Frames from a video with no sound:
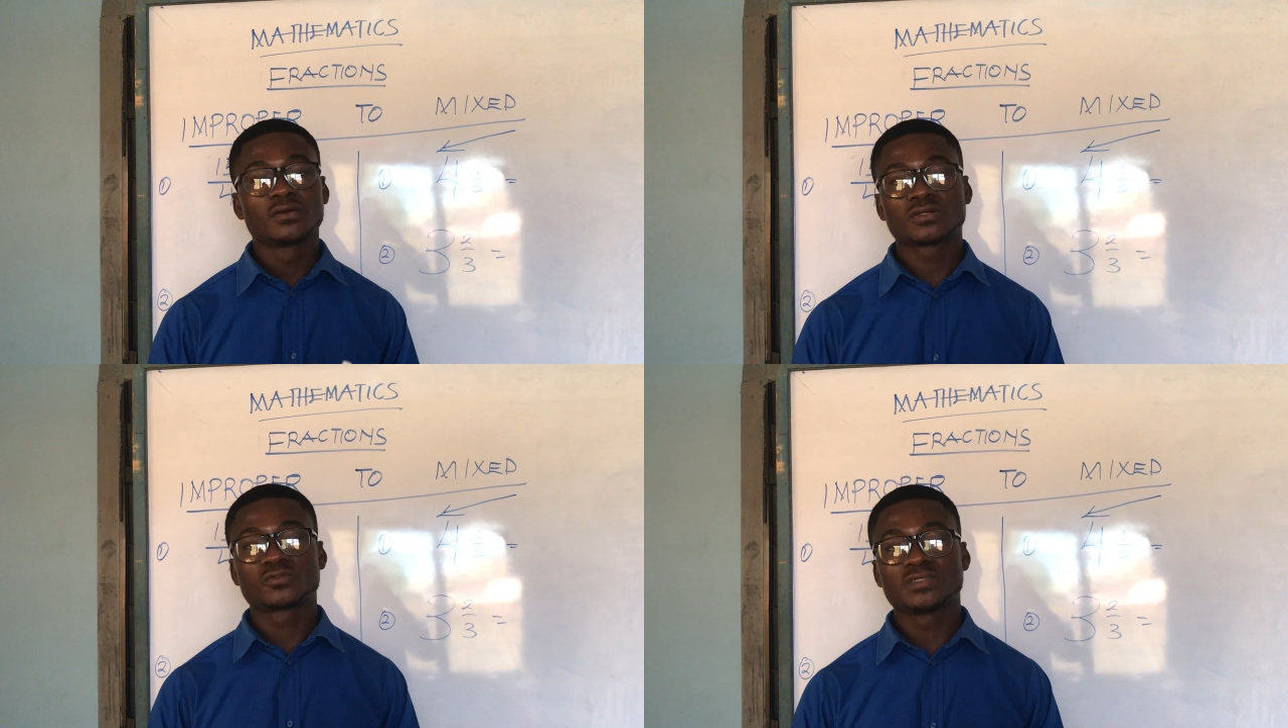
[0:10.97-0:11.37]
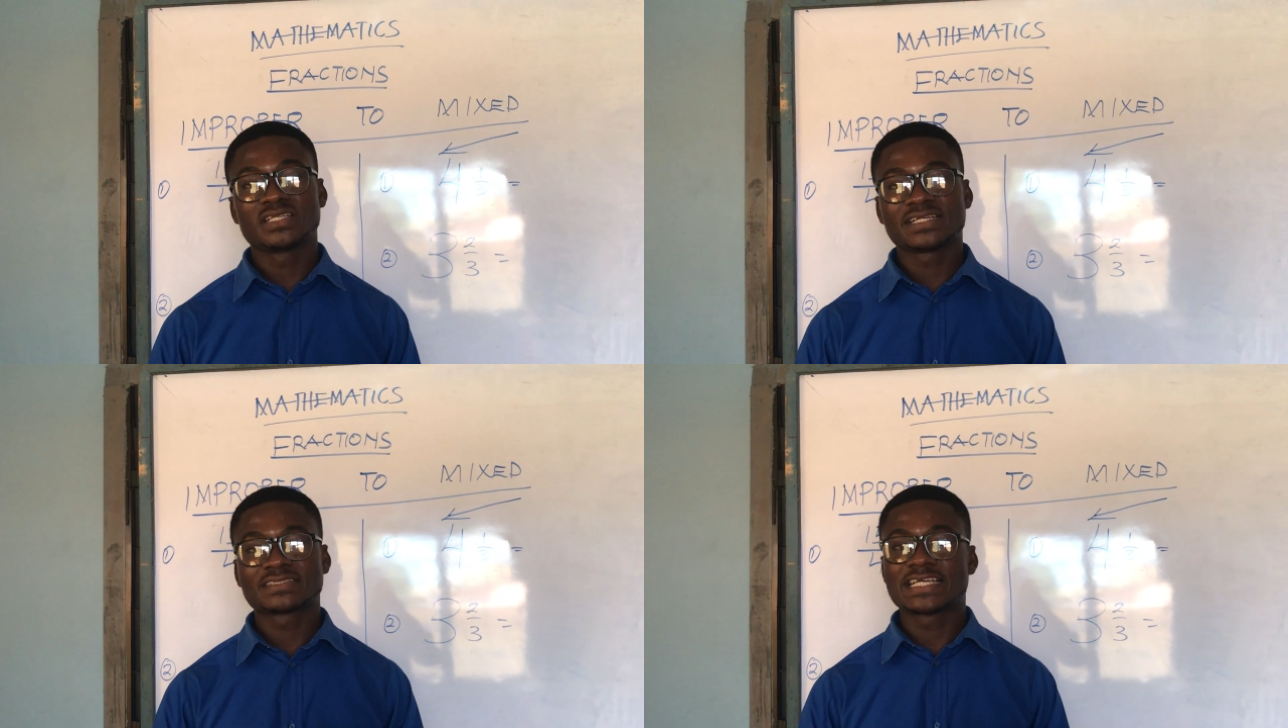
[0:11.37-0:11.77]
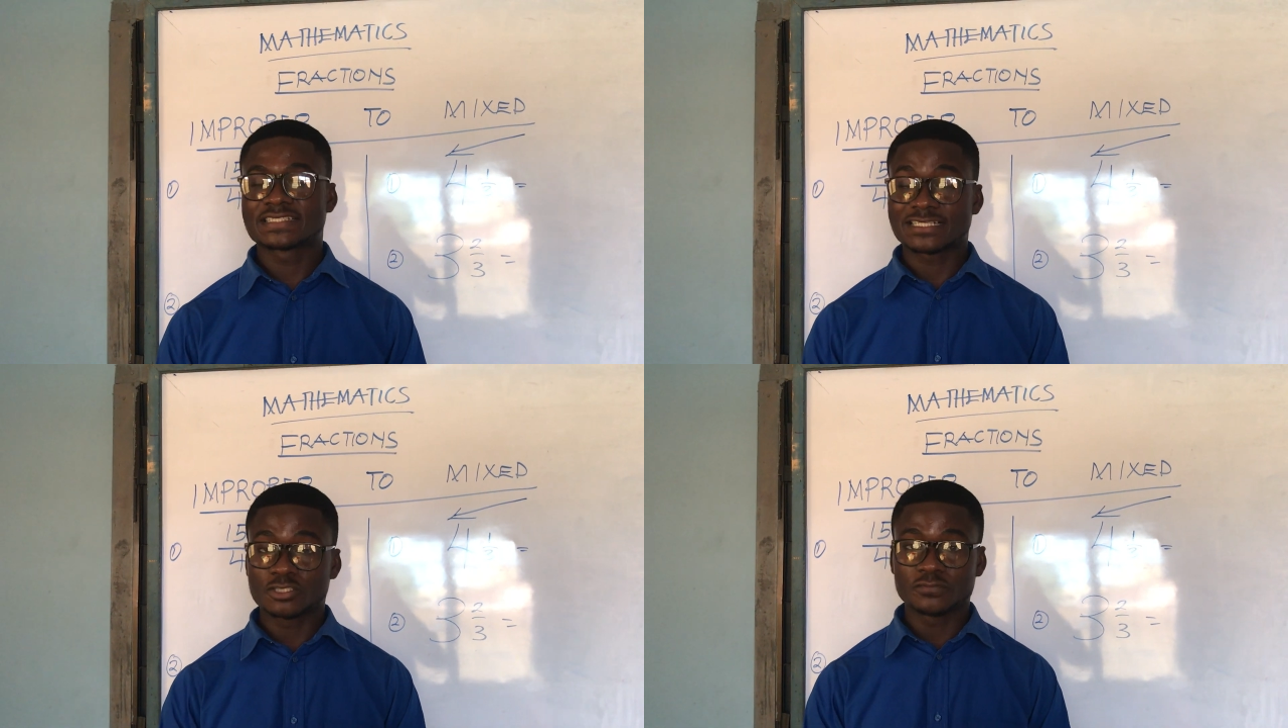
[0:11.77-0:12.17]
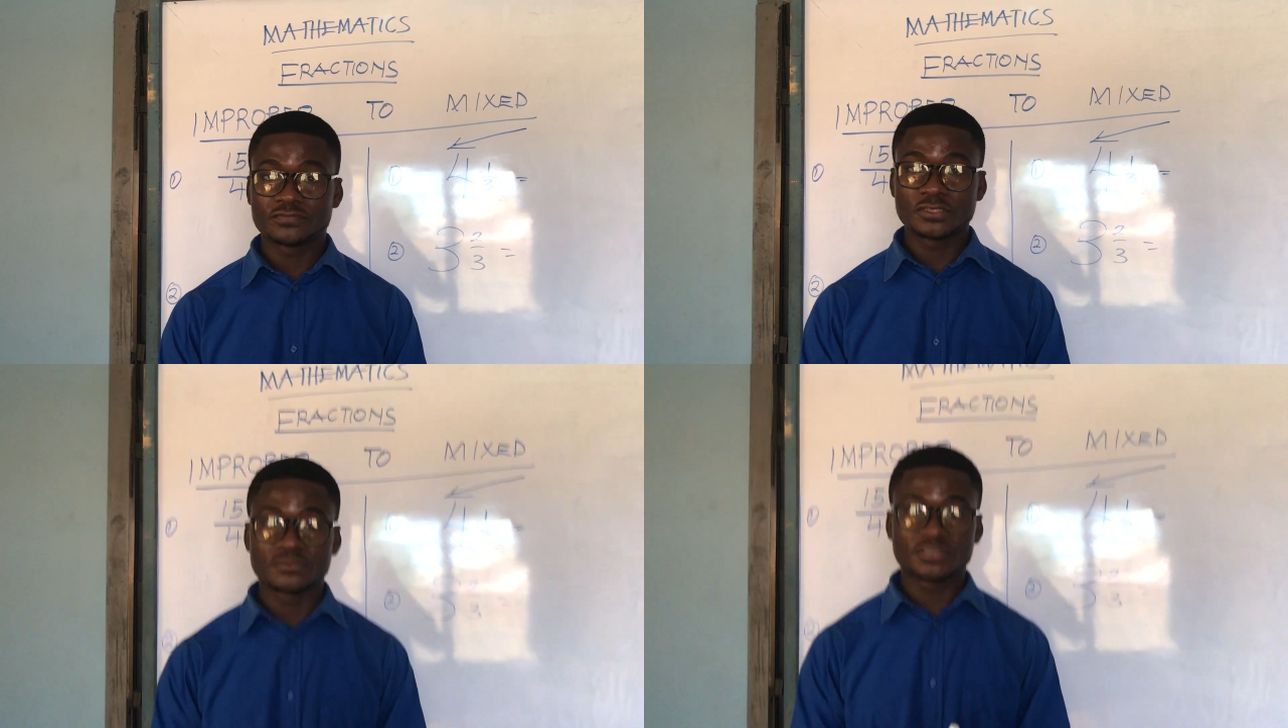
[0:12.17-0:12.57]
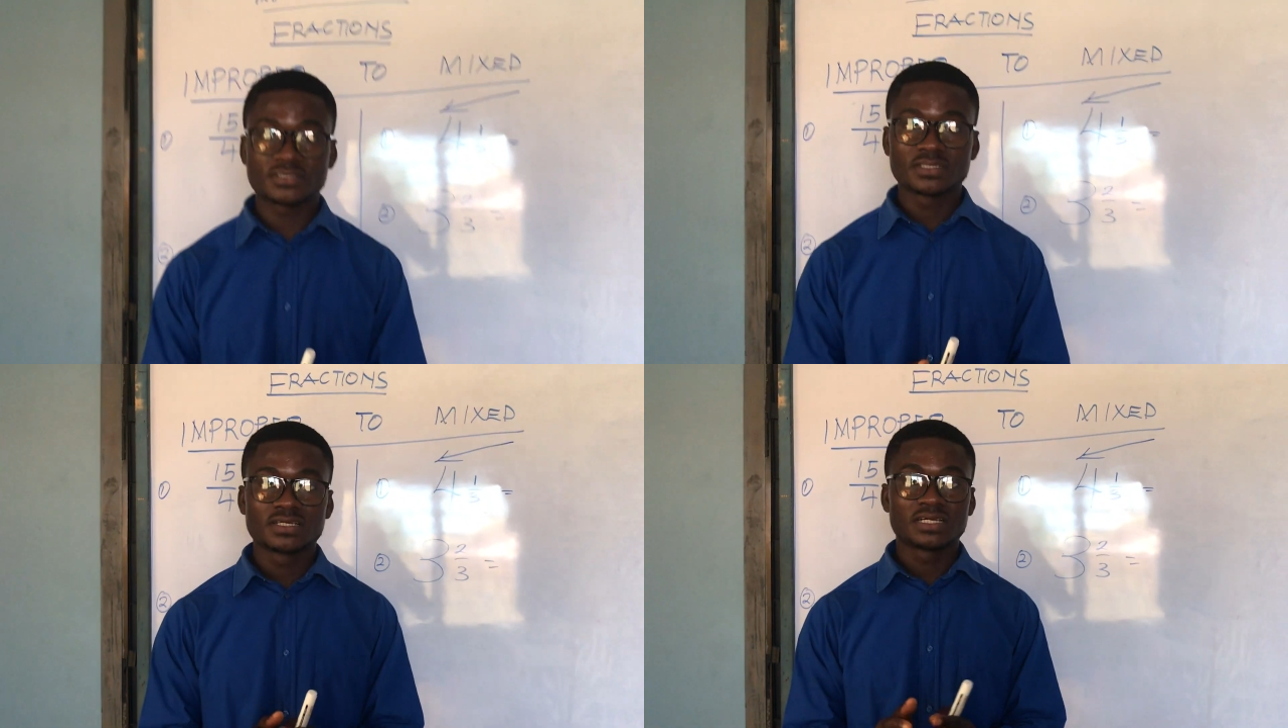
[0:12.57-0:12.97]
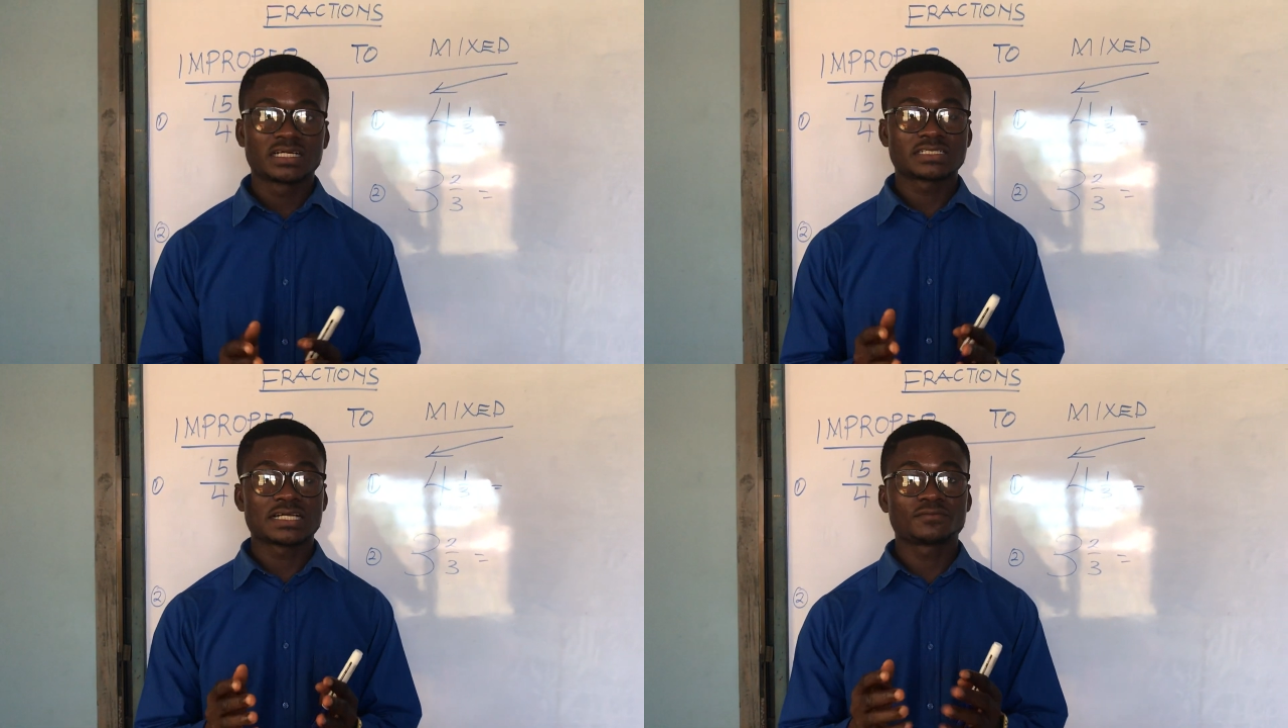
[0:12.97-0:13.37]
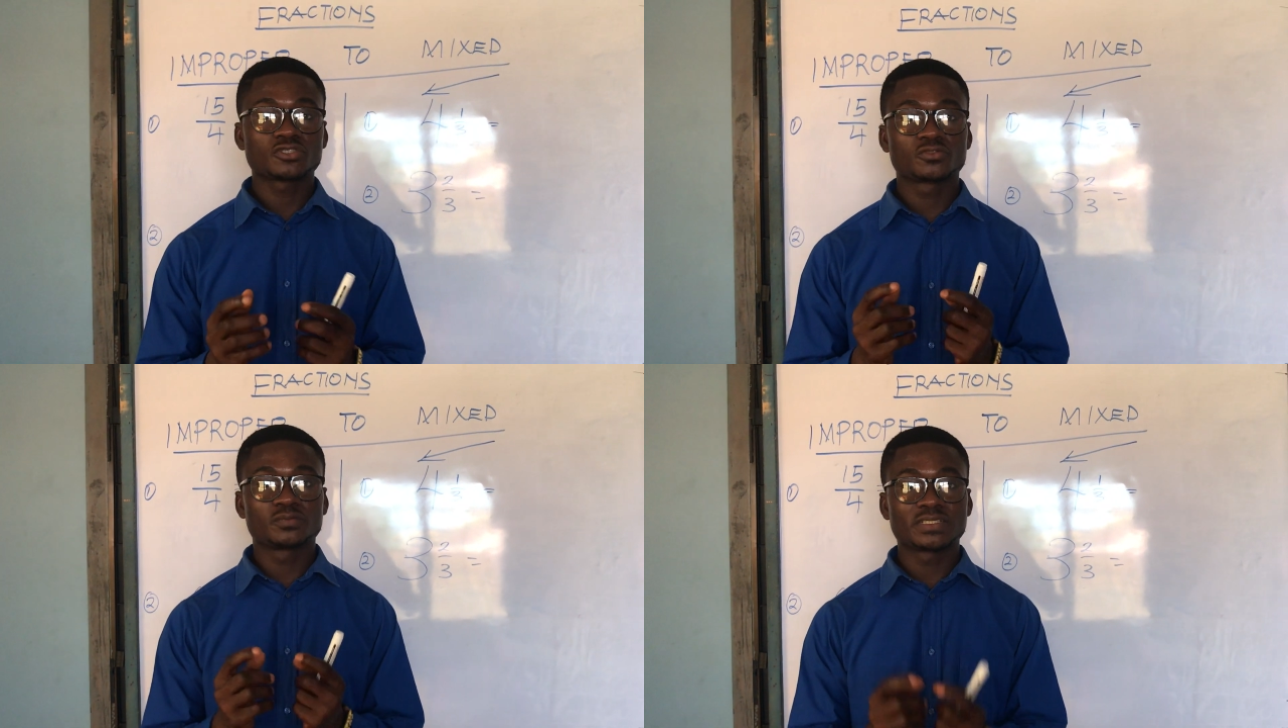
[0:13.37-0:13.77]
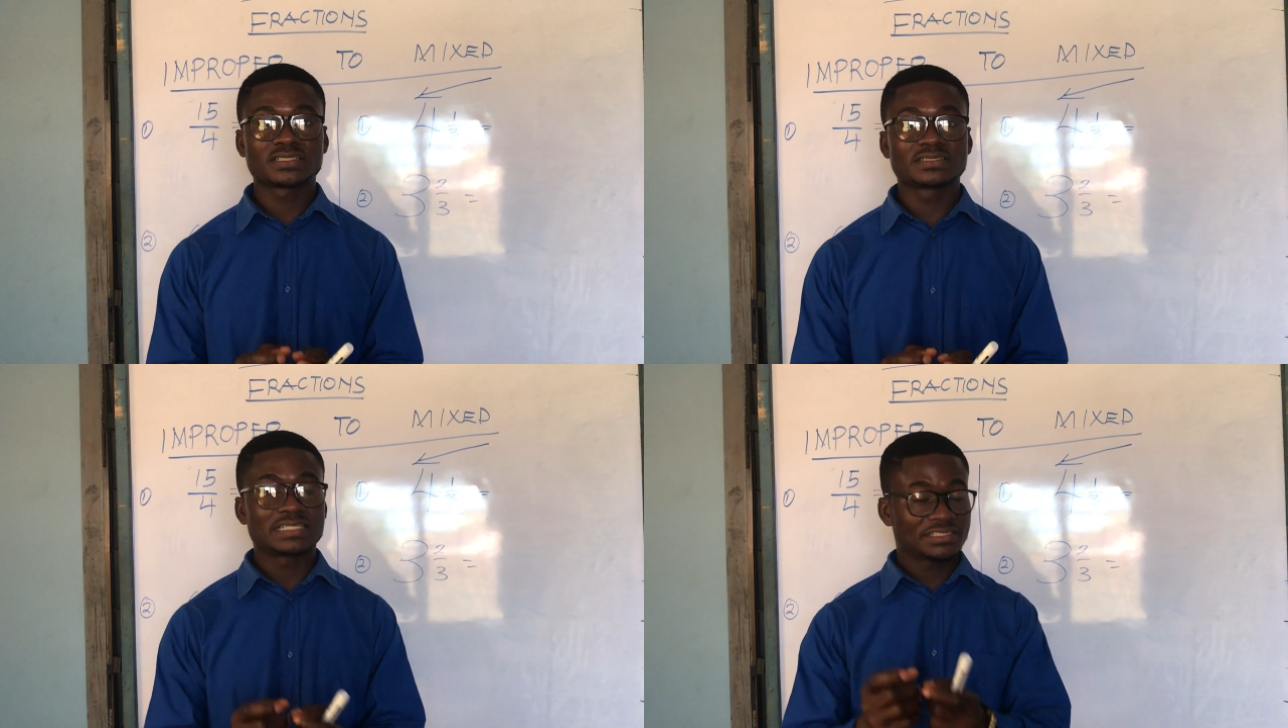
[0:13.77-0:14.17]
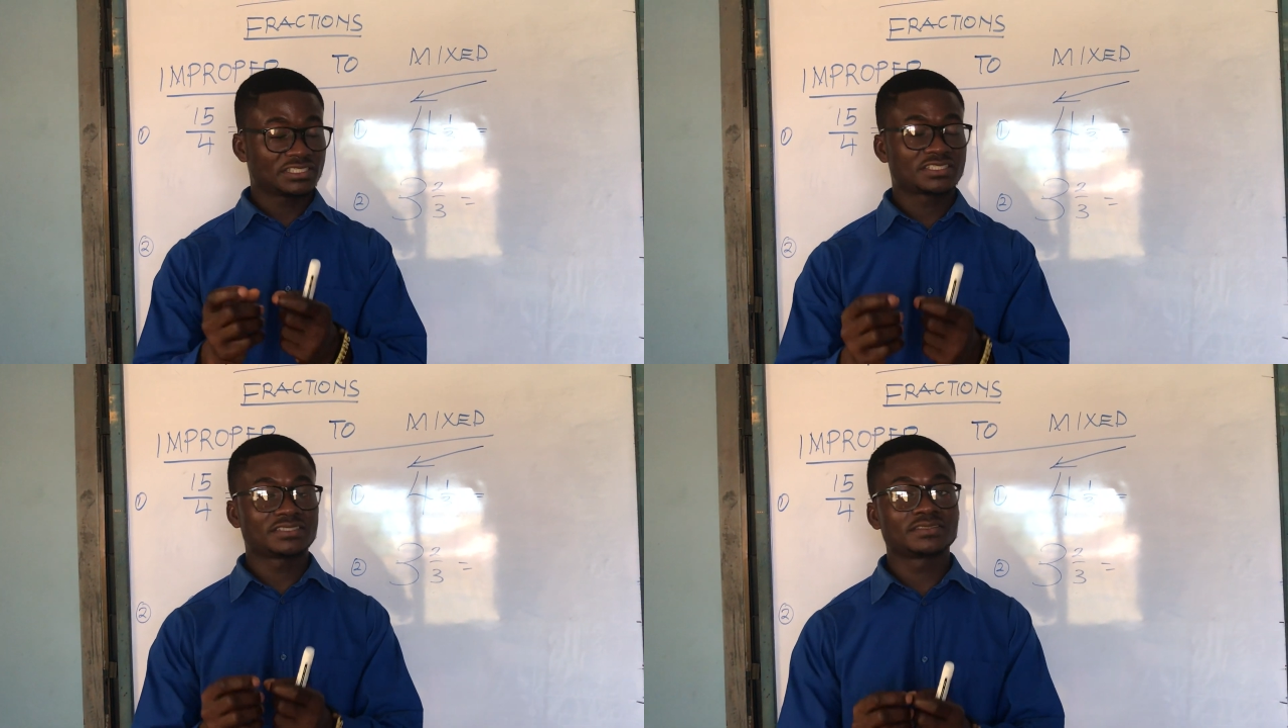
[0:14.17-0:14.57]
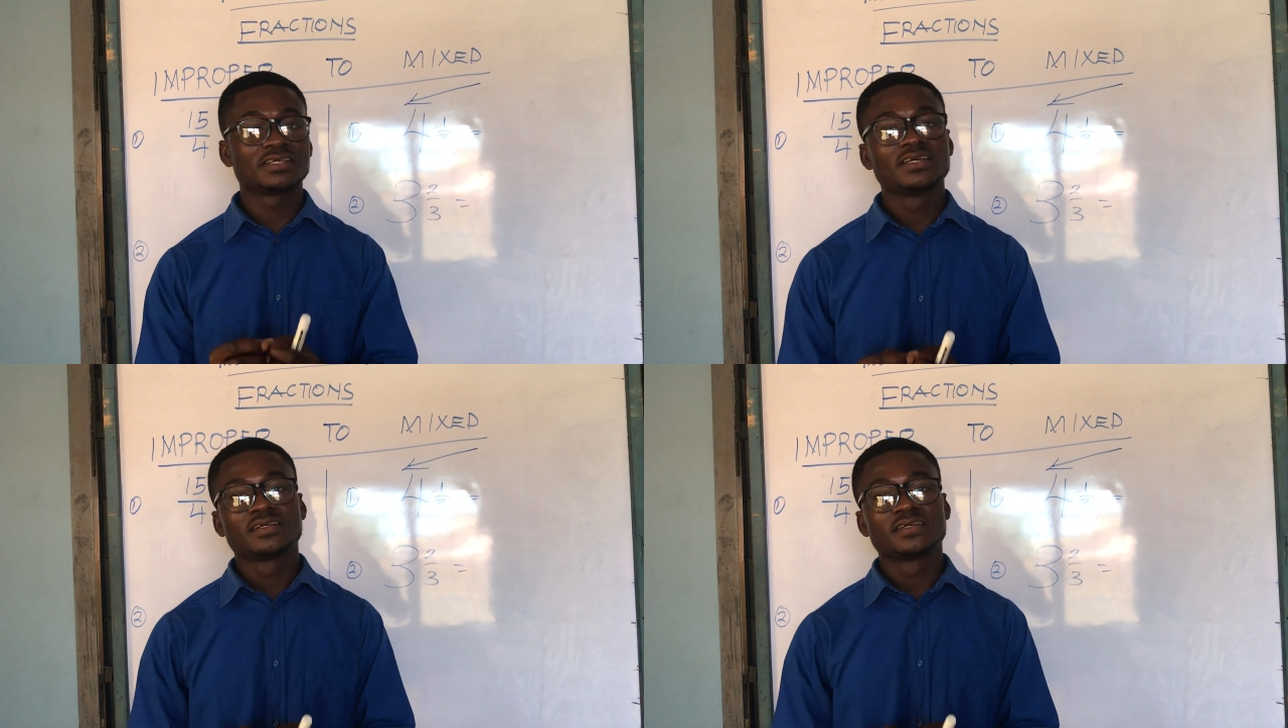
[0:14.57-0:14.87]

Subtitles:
what we learn get us confused. And I want to bring the attention